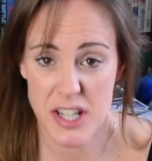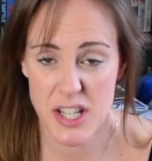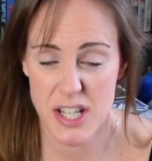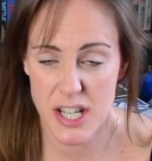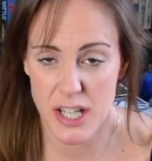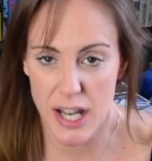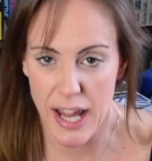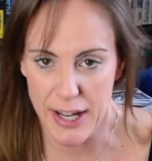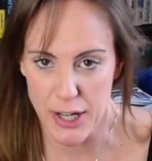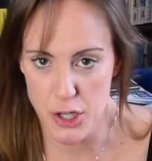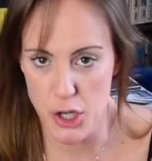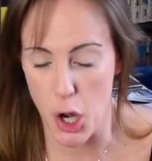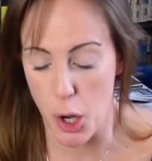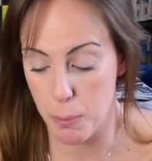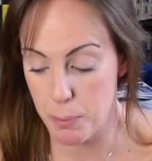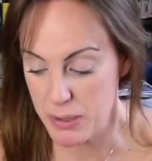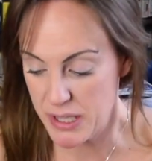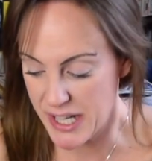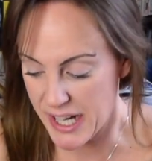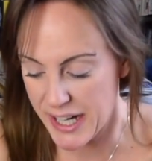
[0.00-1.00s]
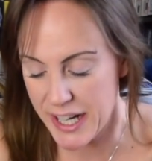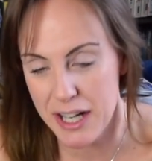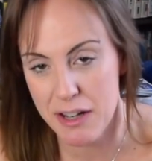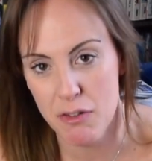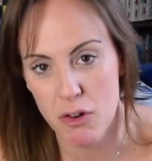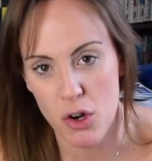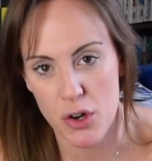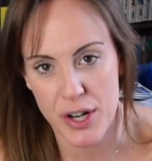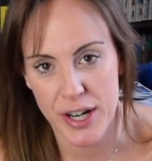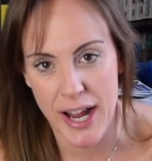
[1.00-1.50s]
is in like no
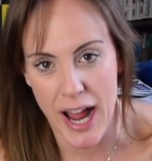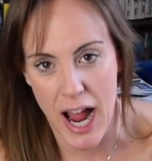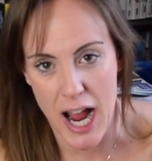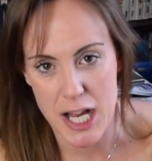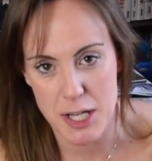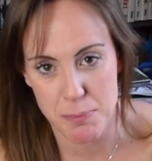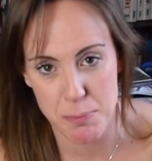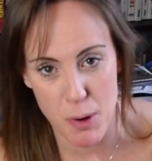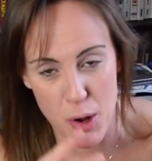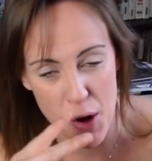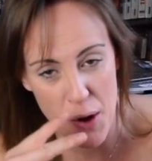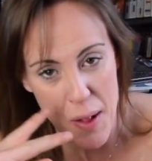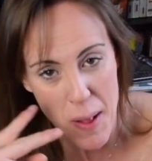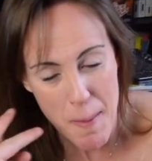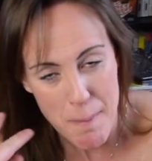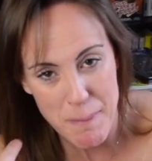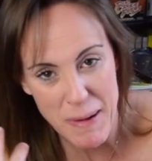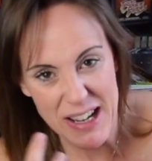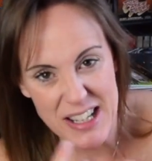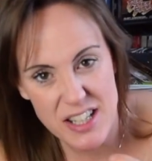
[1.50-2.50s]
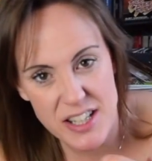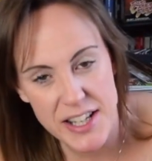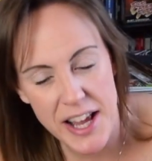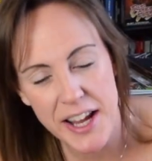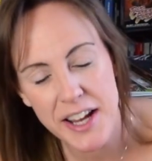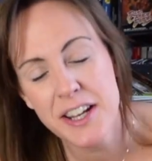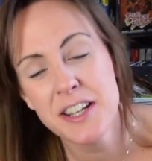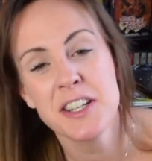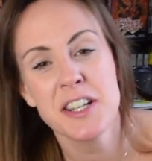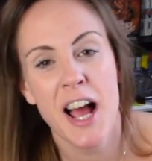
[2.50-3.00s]
particular order, guys, but my
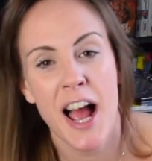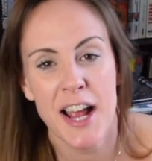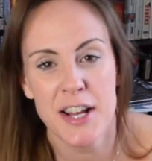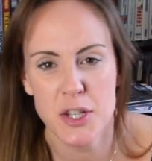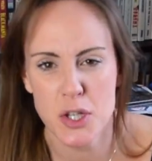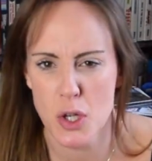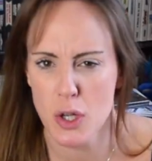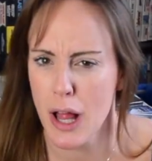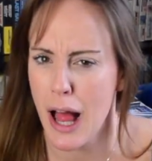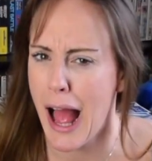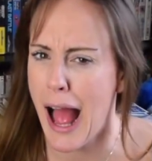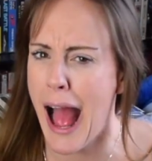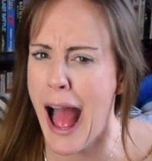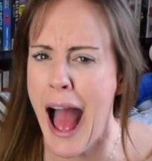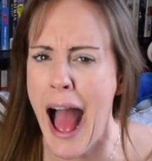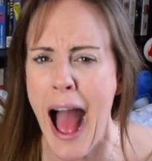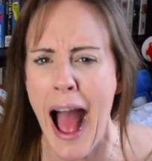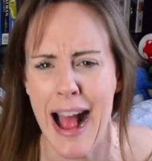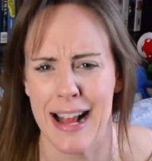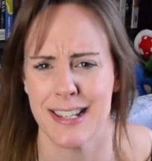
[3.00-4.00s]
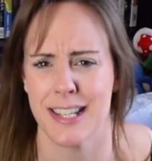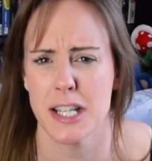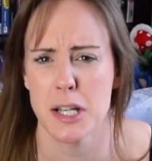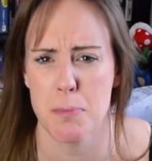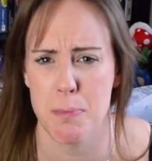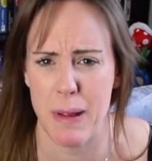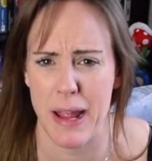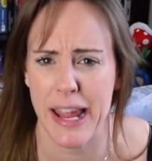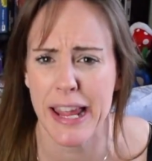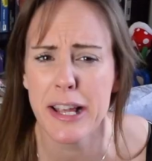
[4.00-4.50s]
second title has to
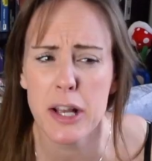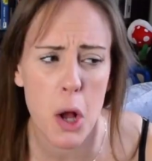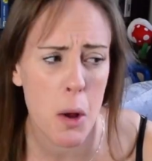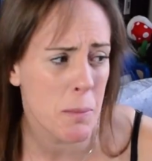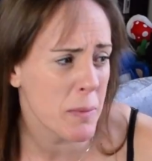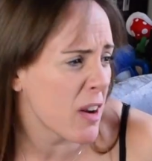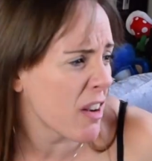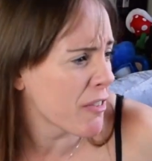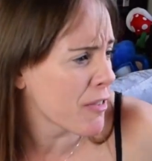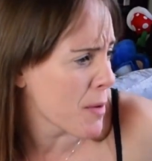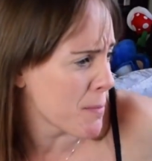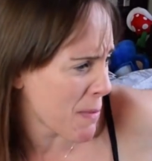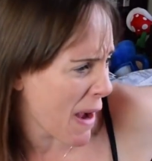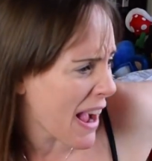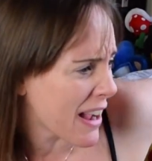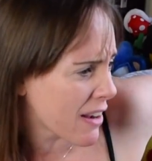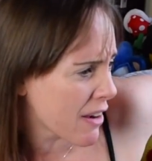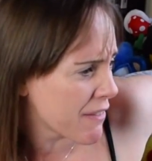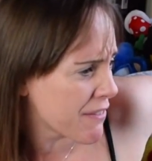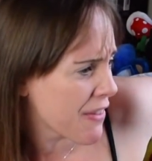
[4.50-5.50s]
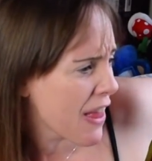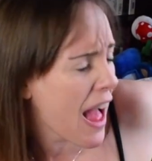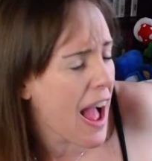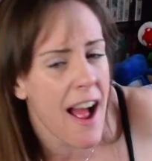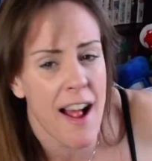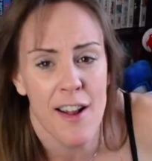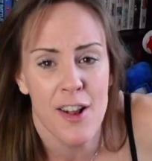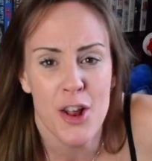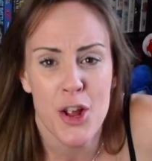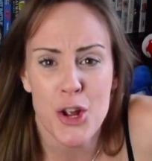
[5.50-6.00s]
be, coming off the back of
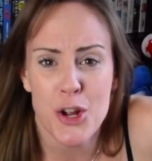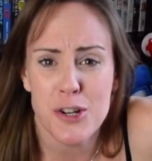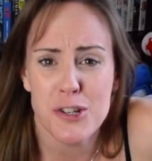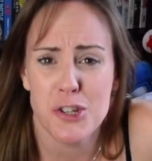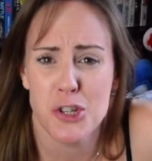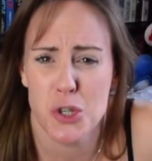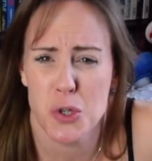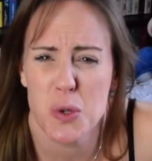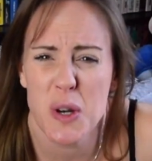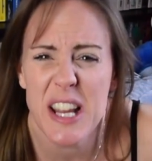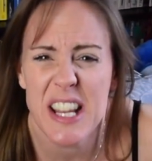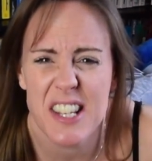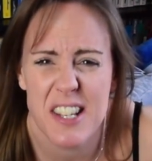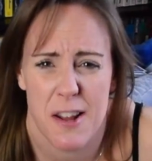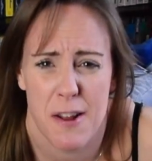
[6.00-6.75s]
that, Streets